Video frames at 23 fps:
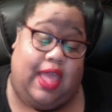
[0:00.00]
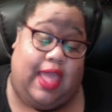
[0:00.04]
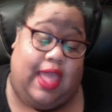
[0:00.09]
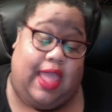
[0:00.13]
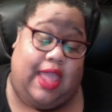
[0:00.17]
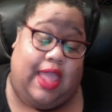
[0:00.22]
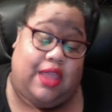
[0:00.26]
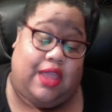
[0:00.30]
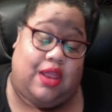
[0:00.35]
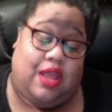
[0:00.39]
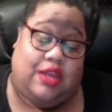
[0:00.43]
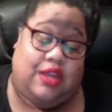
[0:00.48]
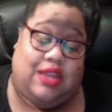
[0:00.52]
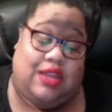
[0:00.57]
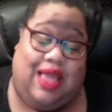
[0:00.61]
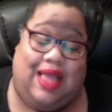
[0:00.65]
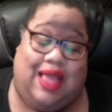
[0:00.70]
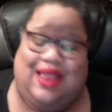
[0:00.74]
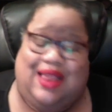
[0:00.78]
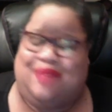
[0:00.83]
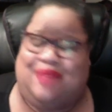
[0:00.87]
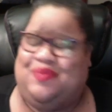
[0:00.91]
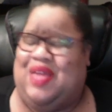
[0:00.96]
And
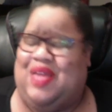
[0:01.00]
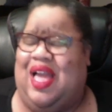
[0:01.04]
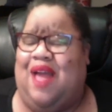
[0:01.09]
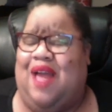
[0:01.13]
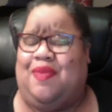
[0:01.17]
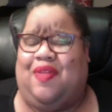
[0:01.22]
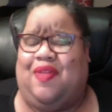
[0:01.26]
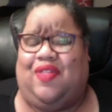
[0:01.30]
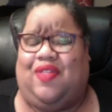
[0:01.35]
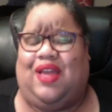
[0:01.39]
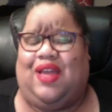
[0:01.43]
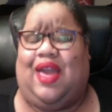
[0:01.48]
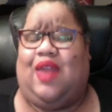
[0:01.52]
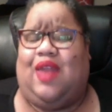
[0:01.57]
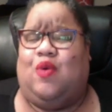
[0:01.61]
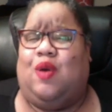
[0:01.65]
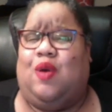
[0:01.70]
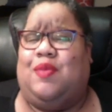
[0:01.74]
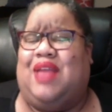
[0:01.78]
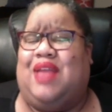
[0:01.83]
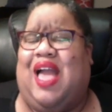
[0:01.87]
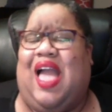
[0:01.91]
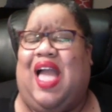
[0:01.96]
I, am I'm not that kind of
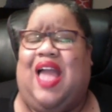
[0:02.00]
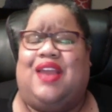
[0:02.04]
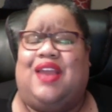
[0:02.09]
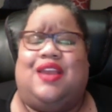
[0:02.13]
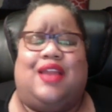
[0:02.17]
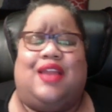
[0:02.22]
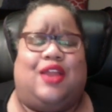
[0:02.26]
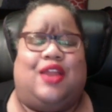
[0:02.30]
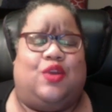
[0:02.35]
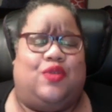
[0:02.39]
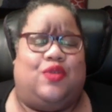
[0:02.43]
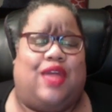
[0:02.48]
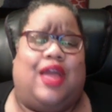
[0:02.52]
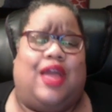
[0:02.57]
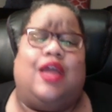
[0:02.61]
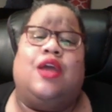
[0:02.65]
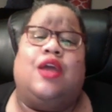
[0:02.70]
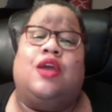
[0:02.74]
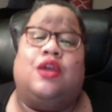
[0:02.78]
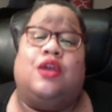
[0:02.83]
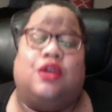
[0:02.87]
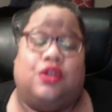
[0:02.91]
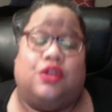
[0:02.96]
woman. I did not do that.
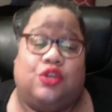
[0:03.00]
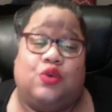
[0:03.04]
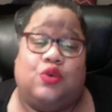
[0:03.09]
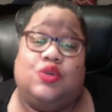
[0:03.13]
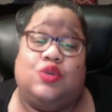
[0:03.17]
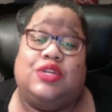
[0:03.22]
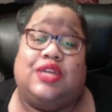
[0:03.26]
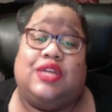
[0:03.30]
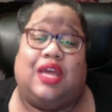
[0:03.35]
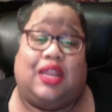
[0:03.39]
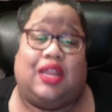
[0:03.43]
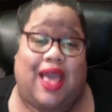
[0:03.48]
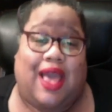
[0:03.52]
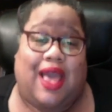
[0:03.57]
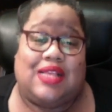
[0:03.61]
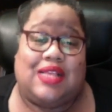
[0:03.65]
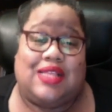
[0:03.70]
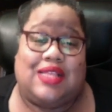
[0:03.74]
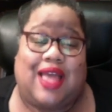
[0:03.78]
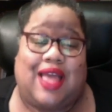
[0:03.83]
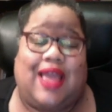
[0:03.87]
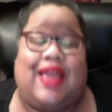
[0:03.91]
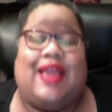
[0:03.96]
You did
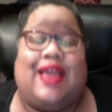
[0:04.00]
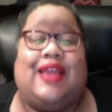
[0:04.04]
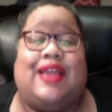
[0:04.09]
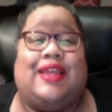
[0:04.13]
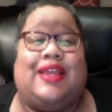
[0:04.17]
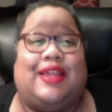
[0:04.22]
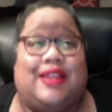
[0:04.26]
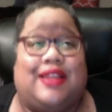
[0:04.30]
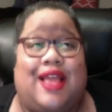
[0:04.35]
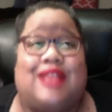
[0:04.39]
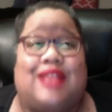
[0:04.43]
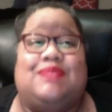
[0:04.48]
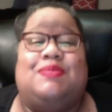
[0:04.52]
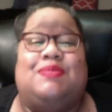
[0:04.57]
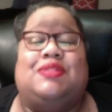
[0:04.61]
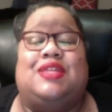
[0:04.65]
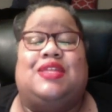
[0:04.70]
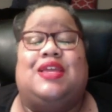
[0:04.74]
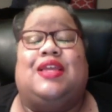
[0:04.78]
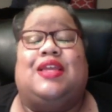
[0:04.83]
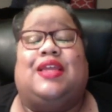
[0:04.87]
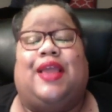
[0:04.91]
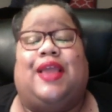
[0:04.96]
last night, and that's my
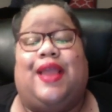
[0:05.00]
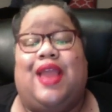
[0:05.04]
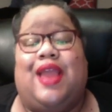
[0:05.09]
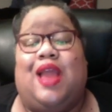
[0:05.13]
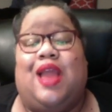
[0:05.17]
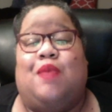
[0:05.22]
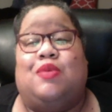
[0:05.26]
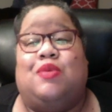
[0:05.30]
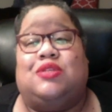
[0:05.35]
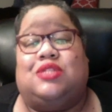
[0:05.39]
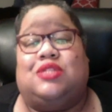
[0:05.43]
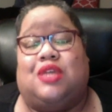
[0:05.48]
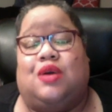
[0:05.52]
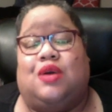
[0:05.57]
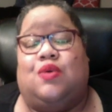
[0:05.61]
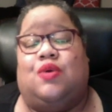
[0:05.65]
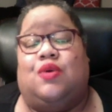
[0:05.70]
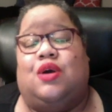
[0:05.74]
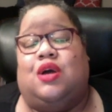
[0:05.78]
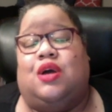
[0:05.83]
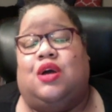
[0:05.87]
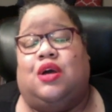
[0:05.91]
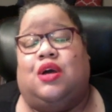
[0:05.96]
thing. Karen was
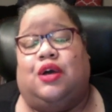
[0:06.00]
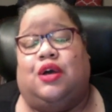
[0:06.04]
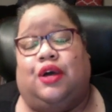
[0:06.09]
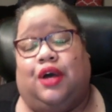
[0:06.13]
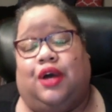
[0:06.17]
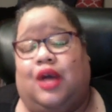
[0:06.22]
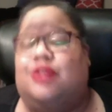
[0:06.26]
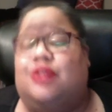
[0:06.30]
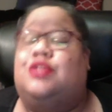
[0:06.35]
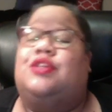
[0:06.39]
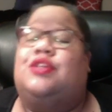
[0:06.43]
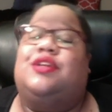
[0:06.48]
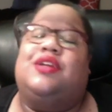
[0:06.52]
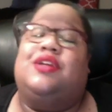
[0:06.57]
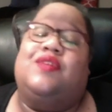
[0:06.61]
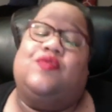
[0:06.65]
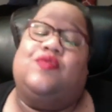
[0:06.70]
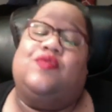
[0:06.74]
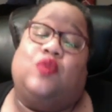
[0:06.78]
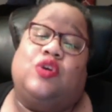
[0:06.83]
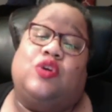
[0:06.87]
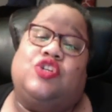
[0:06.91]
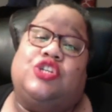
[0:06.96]
so under the
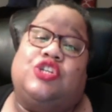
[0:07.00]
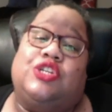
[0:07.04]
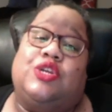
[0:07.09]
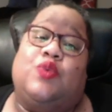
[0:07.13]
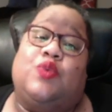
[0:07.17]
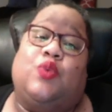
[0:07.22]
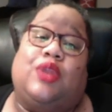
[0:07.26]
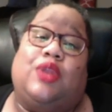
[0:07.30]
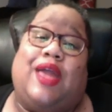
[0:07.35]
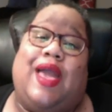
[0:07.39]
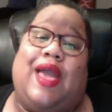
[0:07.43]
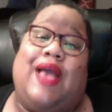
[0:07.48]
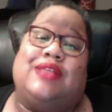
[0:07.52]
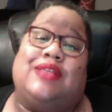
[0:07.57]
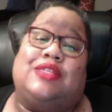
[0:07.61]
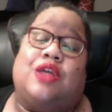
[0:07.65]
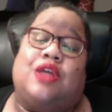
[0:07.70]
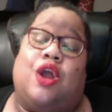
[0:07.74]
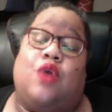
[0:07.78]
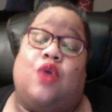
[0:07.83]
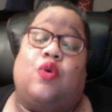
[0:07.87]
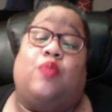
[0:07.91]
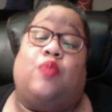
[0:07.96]
influence, she didn't realize
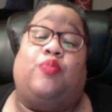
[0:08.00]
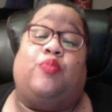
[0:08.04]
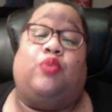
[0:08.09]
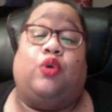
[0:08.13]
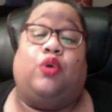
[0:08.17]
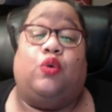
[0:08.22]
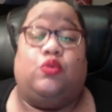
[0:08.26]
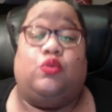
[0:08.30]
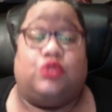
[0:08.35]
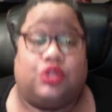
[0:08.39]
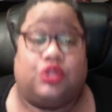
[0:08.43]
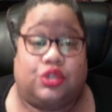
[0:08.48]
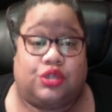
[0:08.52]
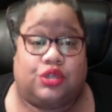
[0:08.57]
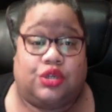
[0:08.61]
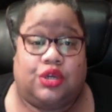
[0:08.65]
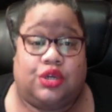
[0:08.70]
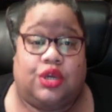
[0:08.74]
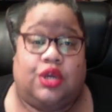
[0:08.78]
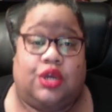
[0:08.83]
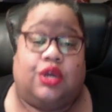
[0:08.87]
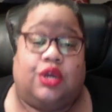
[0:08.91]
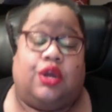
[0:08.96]
her approach,
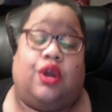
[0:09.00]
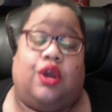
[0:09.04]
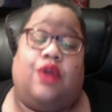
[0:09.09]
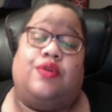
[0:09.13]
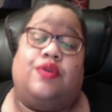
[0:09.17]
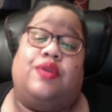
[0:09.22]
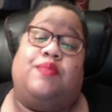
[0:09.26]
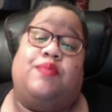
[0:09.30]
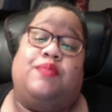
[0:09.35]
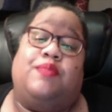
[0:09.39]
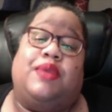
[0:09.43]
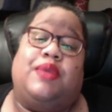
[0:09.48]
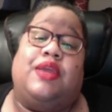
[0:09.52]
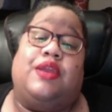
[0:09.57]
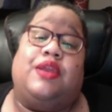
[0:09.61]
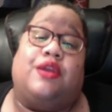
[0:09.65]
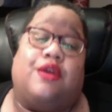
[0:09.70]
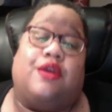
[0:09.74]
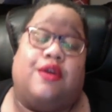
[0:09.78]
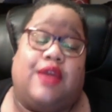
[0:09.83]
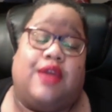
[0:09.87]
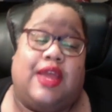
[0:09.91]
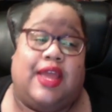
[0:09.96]
her
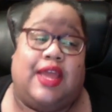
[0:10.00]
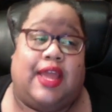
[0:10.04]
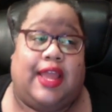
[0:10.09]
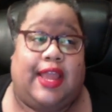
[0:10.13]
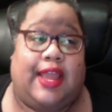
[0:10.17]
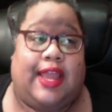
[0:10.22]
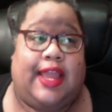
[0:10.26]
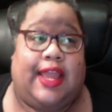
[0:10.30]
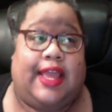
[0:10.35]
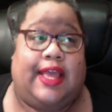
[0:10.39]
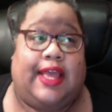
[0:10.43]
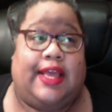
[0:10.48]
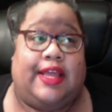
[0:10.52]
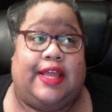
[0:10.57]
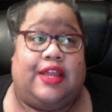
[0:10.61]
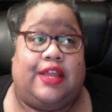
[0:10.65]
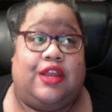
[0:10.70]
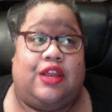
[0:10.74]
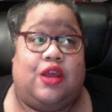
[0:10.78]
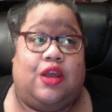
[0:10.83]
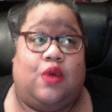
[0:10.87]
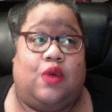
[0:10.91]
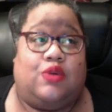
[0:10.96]
demeanor,
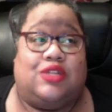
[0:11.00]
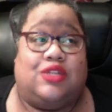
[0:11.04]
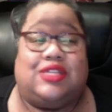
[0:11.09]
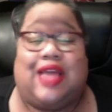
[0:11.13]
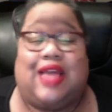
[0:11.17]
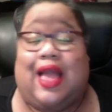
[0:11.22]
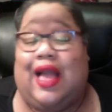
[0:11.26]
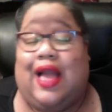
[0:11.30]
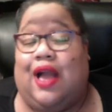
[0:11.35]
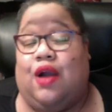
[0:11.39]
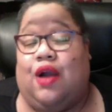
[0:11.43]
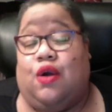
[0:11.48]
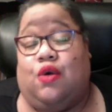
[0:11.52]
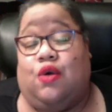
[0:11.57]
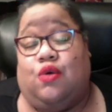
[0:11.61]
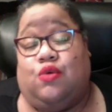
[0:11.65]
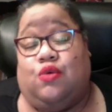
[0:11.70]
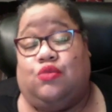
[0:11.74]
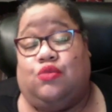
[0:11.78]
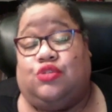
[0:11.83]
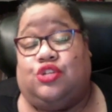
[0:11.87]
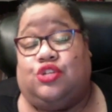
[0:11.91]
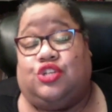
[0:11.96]
and you know just
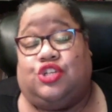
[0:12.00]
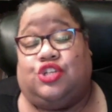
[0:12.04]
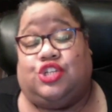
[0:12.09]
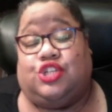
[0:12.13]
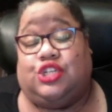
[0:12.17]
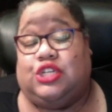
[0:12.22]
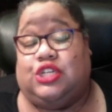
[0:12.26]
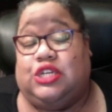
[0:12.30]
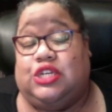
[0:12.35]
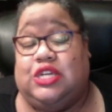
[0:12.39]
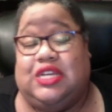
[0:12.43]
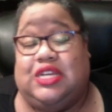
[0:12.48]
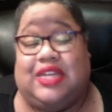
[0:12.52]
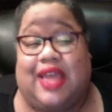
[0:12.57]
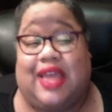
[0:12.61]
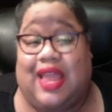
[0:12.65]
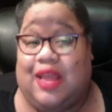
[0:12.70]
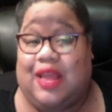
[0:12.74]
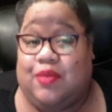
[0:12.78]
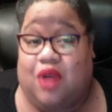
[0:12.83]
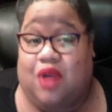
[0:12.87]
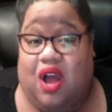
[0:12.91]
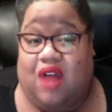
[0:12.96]
how she
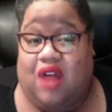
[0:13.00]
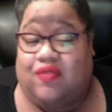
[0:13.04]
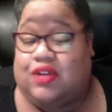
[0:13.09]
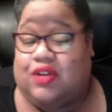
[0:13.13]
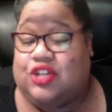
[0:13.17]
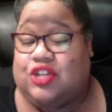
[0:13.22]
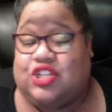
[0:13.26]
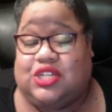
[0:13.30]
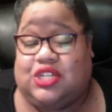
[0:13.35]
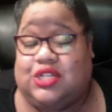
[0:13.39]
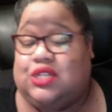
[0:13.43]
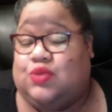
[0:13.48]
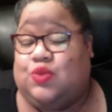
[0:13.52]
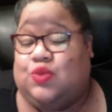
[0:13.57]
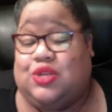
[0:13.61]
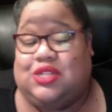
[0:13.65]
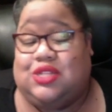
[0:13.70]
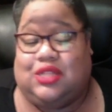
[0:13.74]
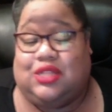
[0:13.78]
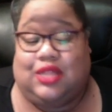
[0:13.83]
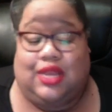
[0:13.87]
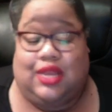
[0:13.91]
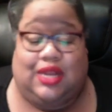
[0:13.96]
came off because she just
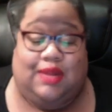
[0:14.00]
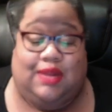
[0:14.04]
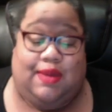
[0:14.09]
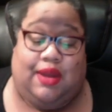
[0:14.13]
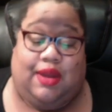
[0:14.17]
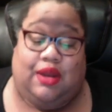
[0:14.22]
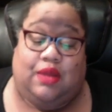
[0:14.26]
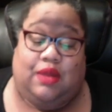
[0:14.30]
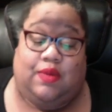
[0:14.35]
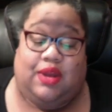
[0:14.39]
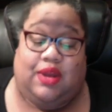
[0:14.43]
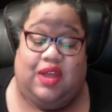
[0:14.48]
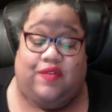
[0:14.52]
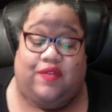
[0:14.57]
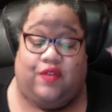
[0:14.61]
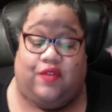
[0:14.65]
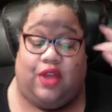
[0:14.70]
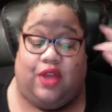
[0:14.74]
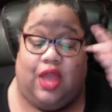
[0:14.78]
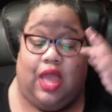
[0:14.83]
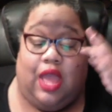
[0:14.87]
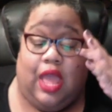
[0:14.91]
wasn't thinking about it or whatever.